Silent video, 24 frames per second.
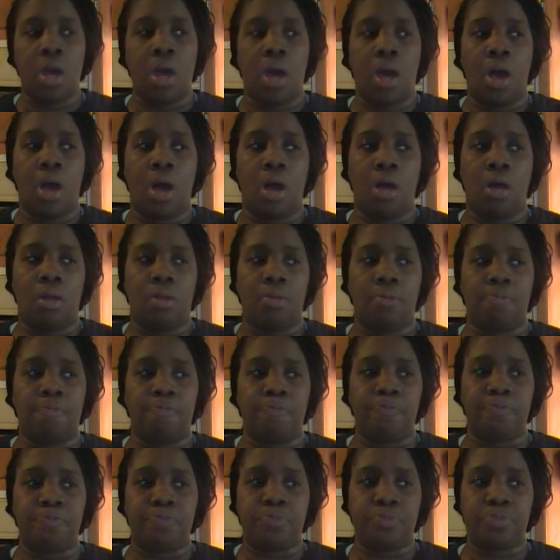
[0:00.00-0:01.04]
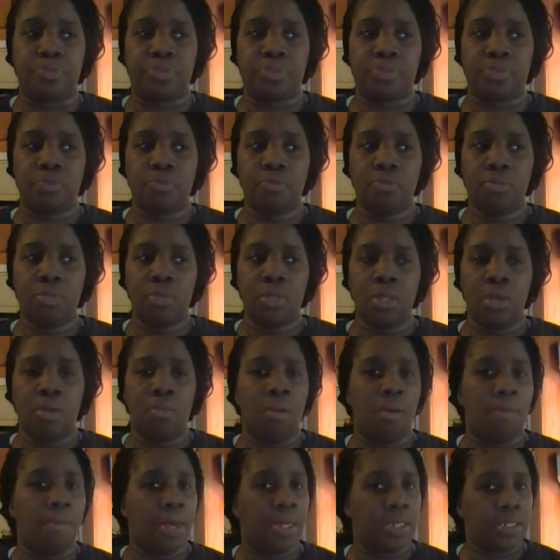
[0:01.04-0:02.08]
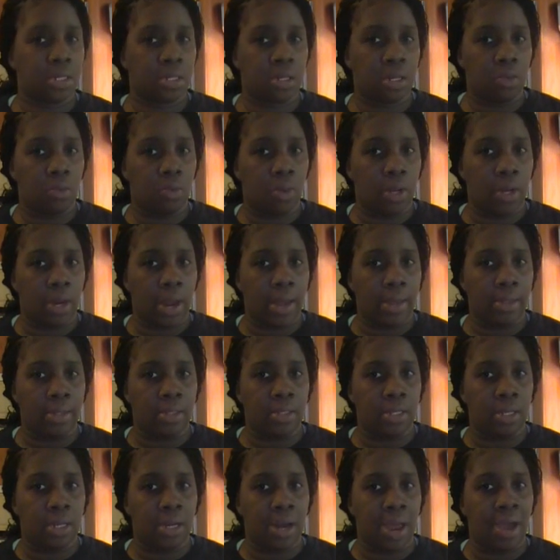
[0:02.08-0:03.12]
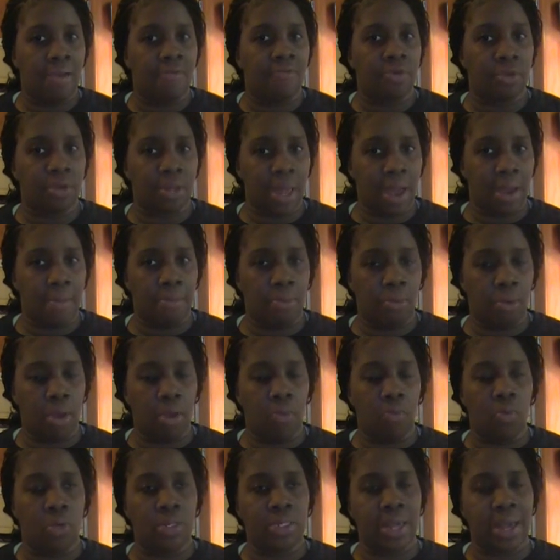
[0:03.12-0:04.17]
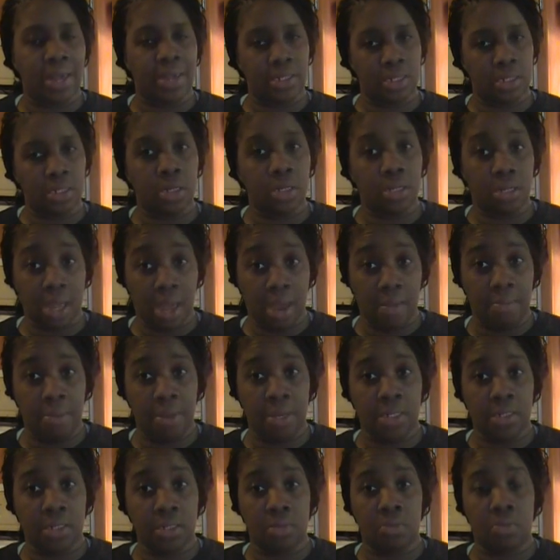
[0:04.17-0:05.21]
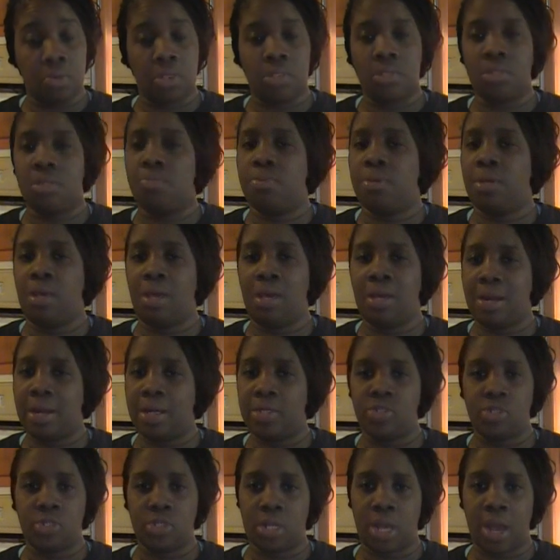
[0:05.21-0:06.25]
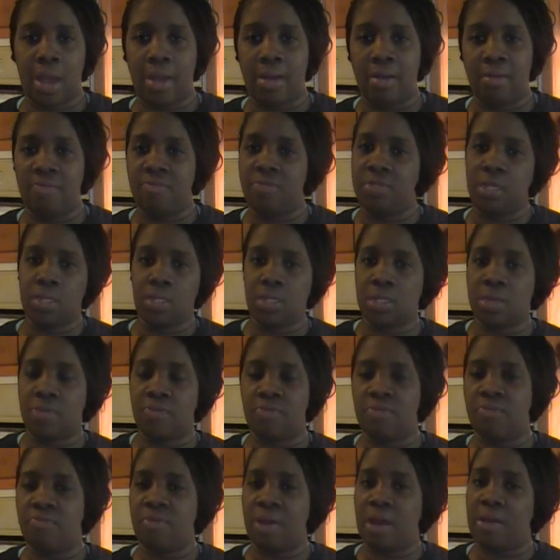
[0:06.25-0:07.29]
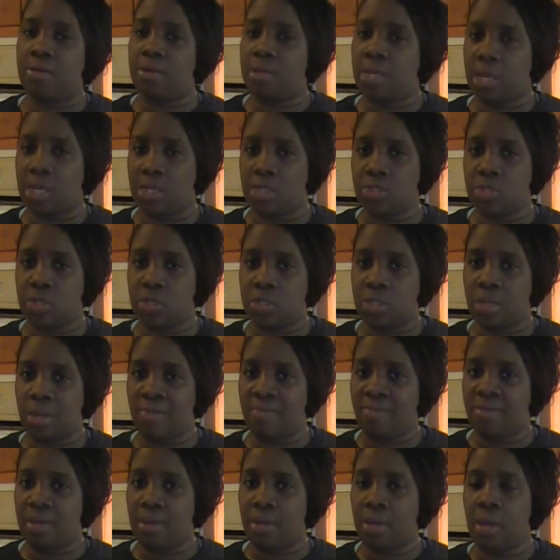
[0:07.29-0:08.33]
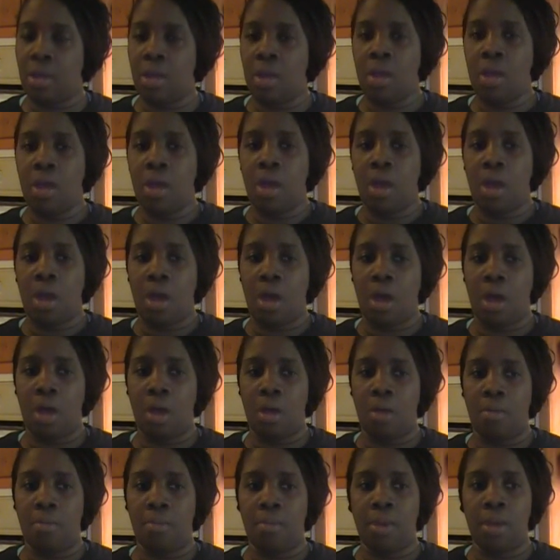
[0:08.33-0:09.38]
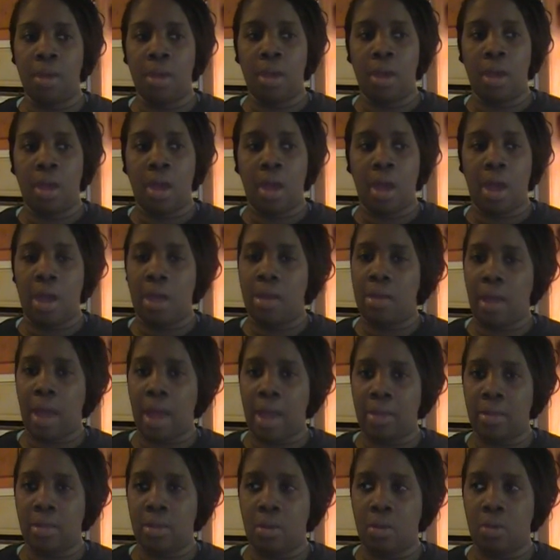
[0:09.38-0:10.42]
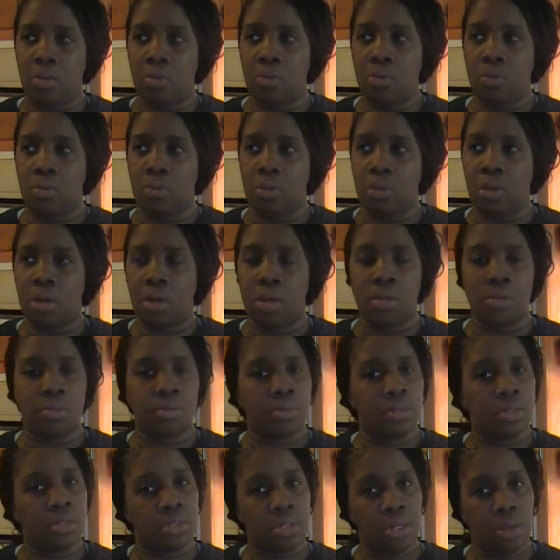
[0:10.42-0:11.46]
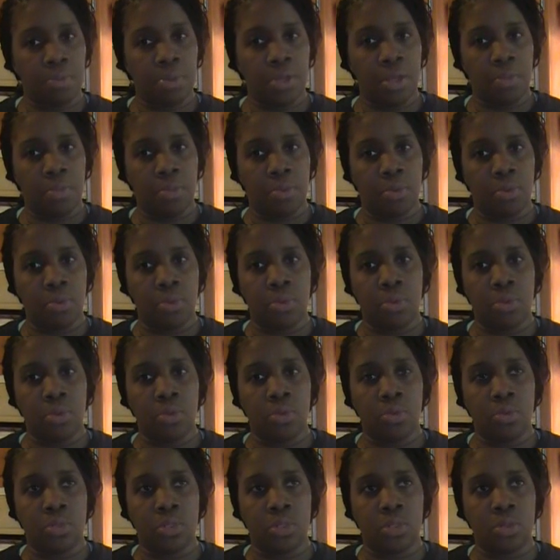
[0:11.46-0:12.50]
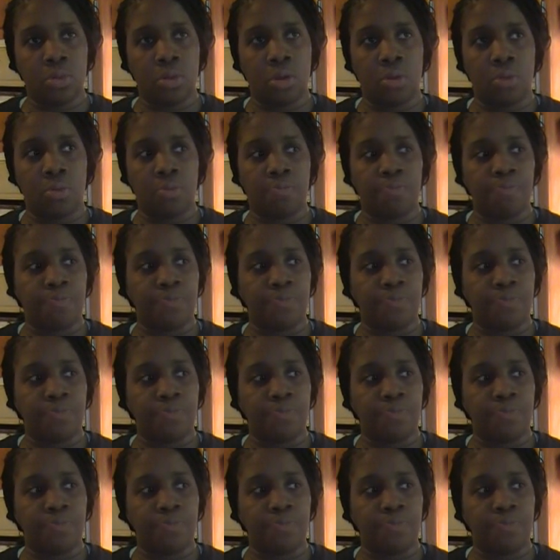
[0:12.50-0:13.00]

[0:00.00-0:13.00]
But basically what I did after that point was I took that basic recipe and I just kind of did different variations of it. I know some people use, you